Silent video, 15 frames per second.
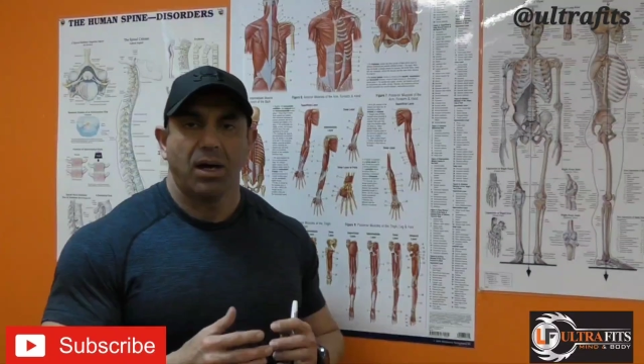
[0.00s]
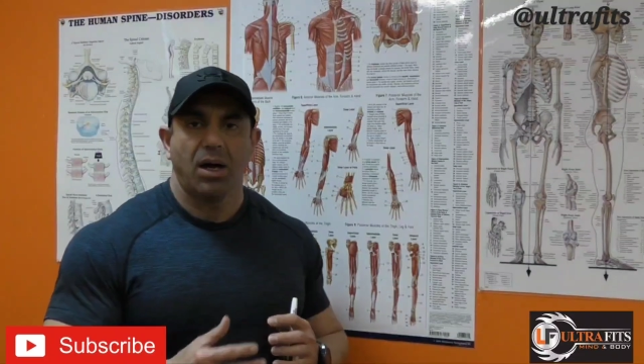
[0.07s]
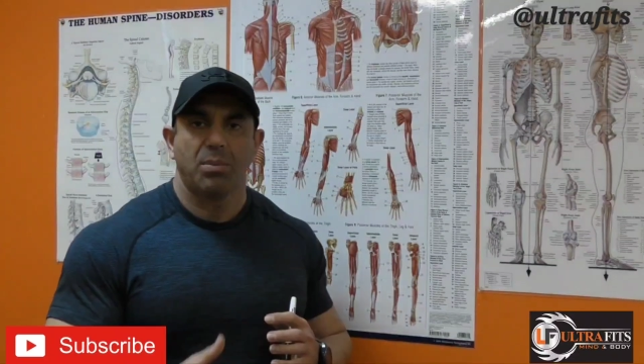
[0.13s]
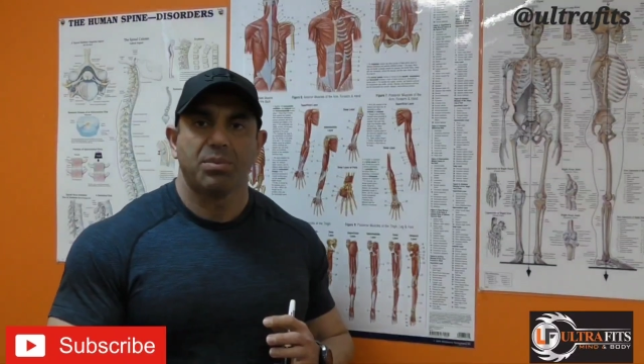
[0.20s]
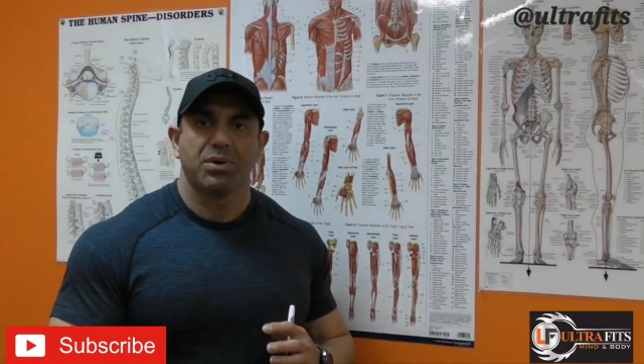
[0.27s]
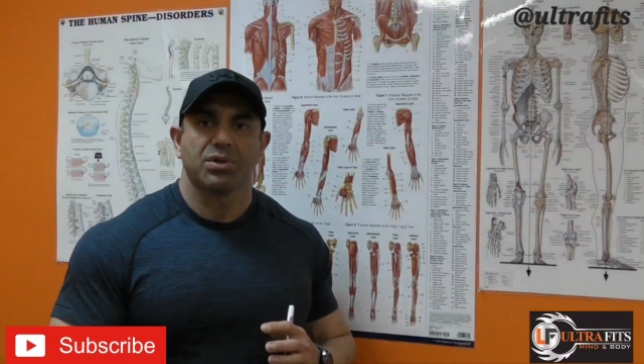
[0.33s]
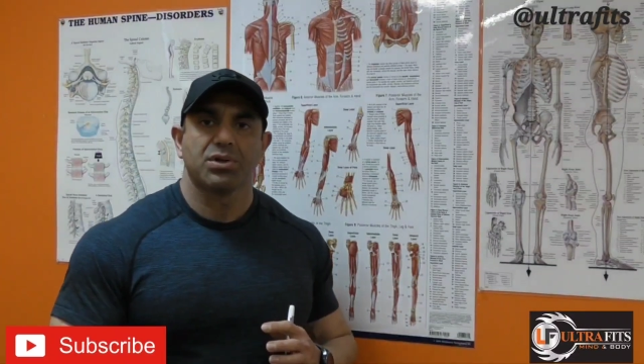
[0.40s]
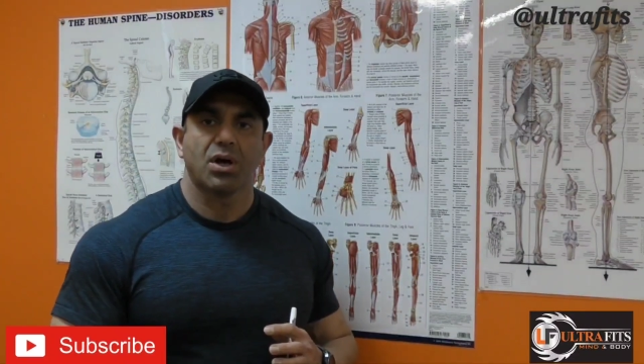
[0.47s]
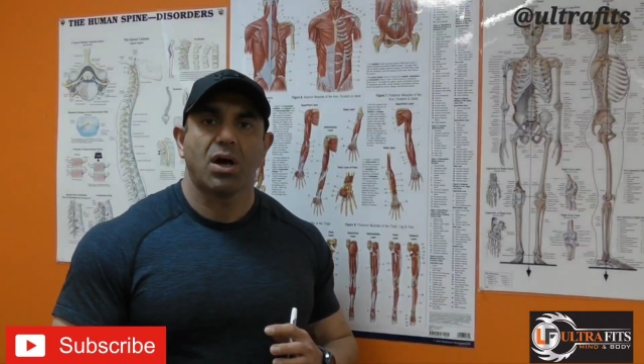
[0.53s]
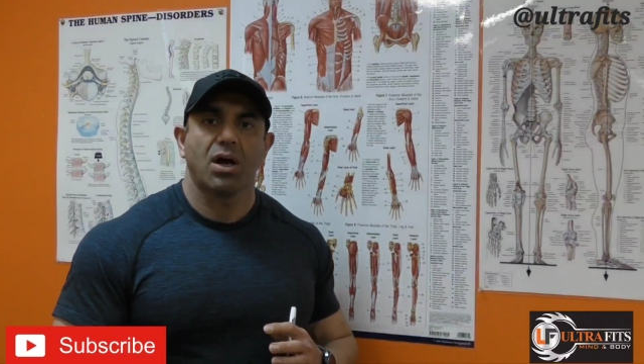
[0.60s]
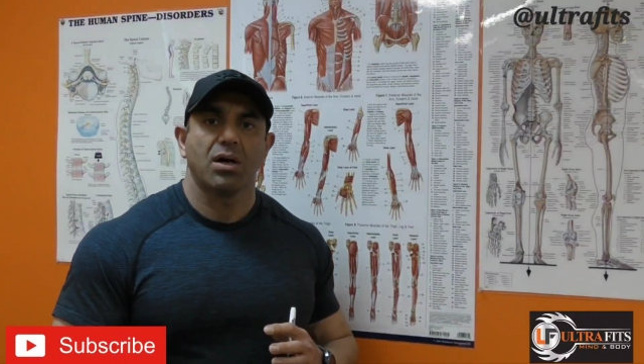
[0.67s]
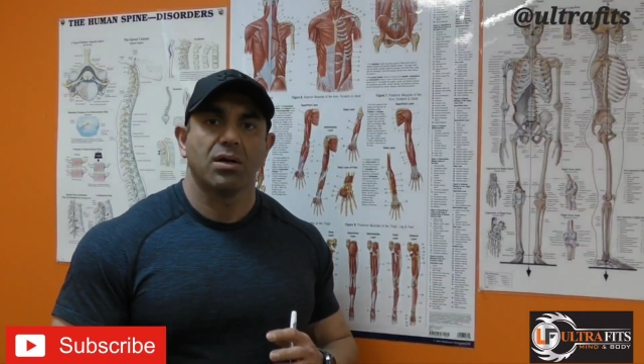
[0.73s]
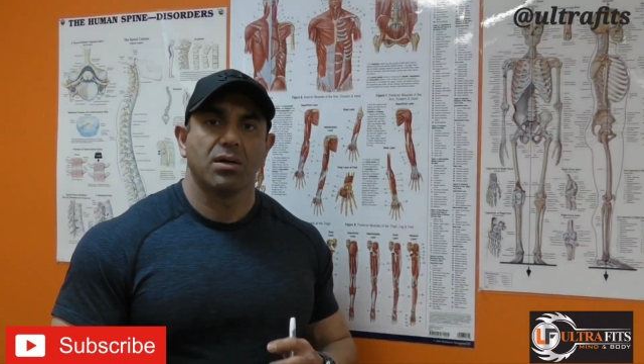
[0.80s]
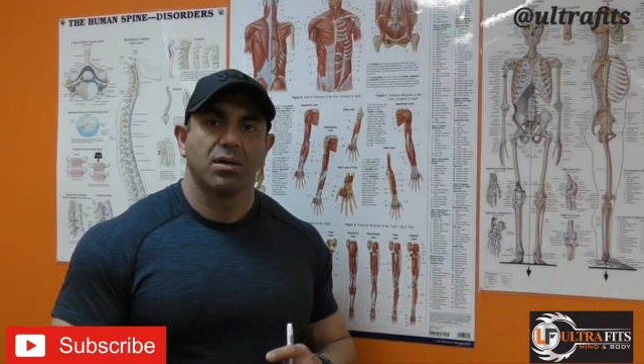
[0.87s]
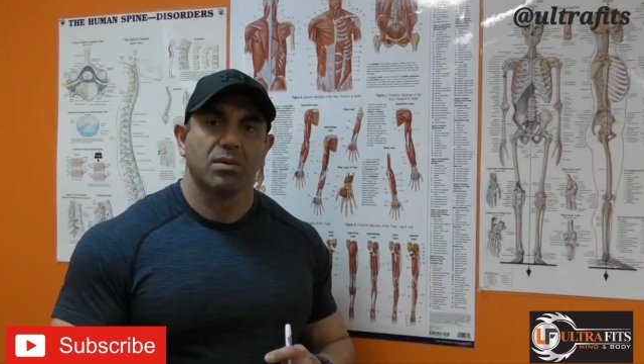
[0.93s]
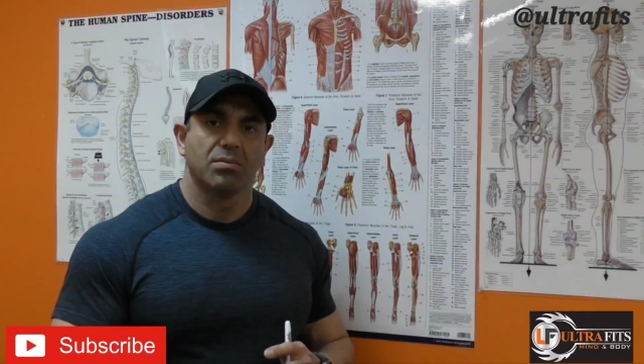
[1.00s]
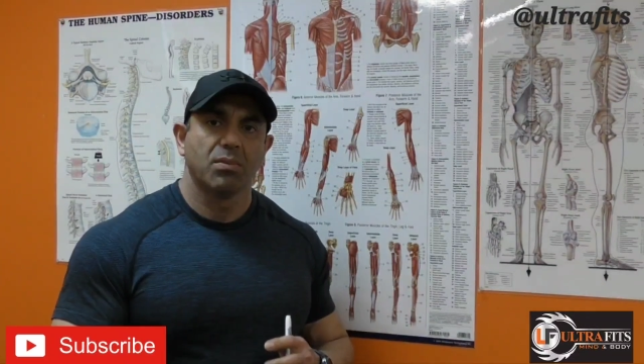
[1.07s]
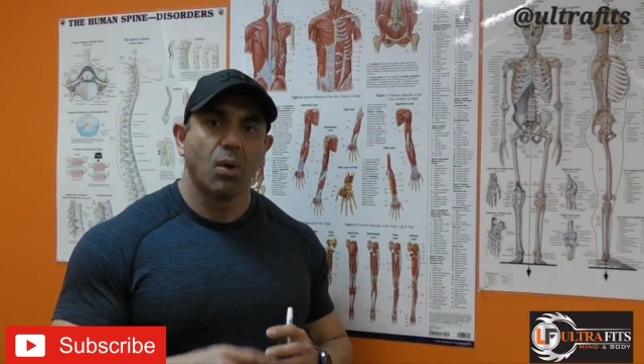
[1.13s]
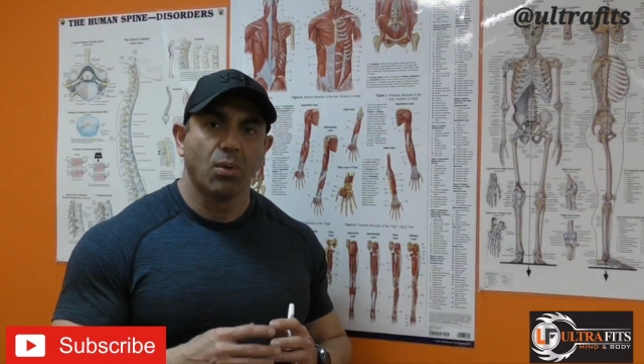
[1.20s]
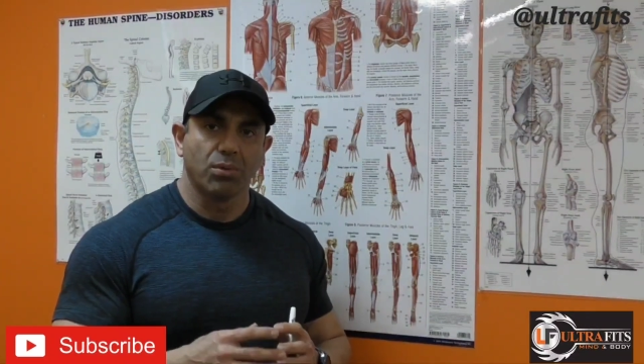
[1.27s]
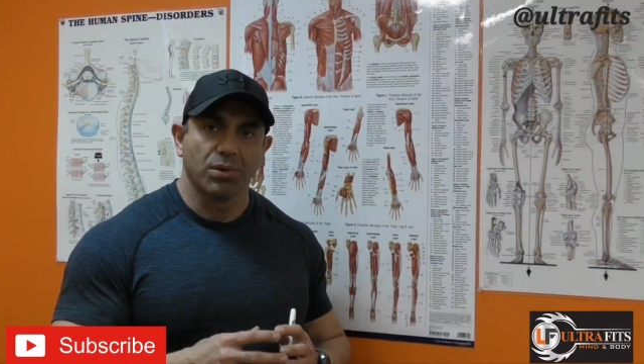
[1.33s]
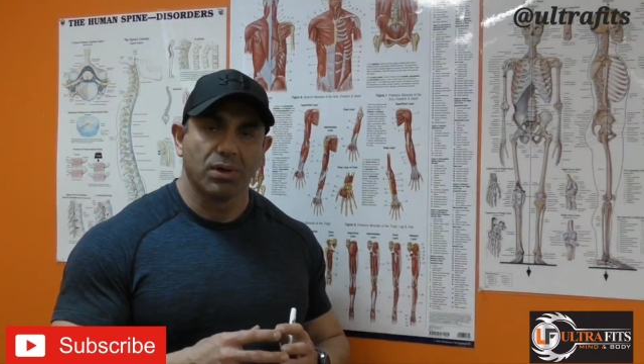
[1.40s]
upper thigh
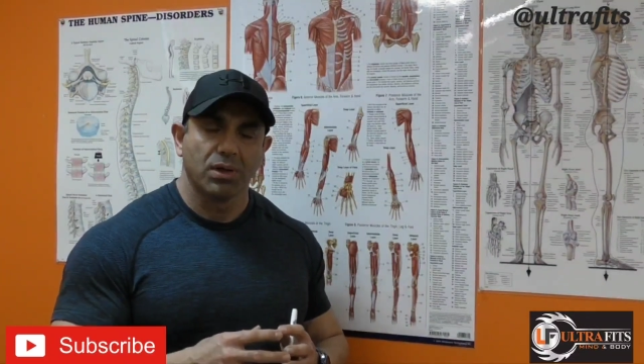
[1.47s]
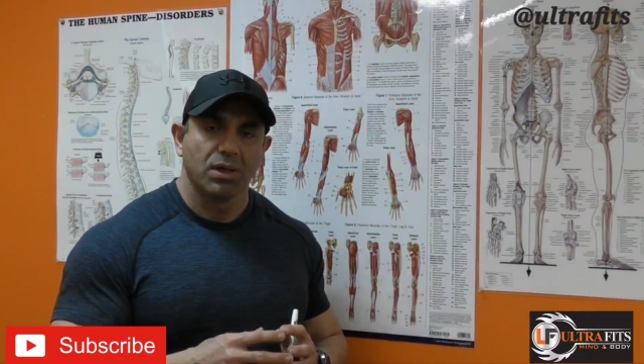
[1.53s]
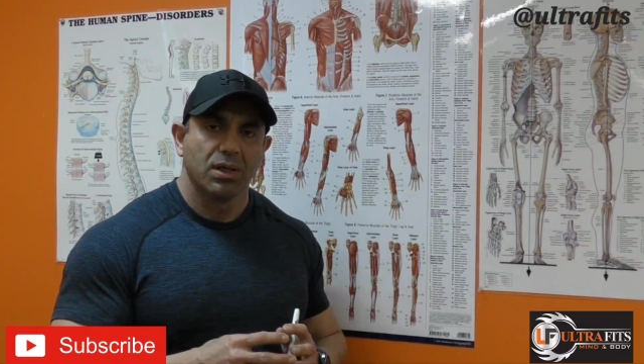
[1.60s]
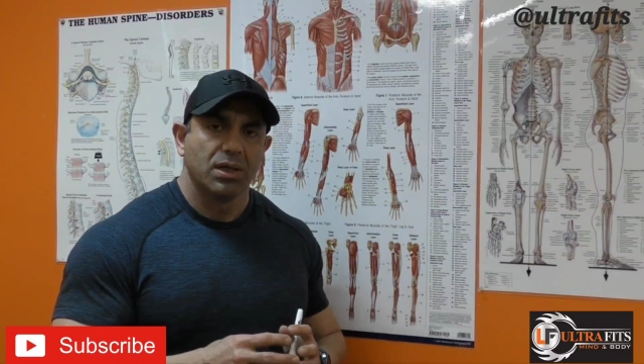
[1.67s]
bone.